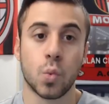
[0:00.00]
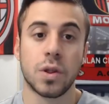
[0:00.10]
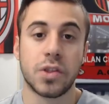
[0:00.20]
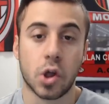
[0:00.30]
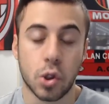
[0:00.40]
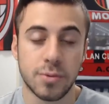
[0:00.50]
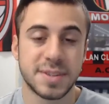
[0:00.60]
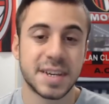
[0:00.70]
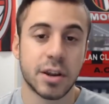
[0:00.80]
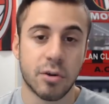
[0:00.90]
Will the
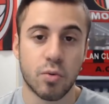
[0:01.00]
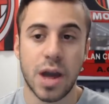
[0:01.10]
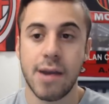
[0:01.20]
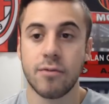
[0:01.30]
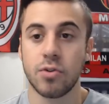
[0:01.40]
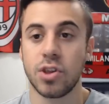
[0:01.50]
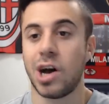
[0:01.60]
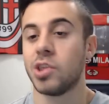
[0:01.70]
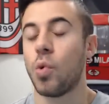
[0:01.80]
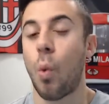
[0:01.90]
closing arrive or not?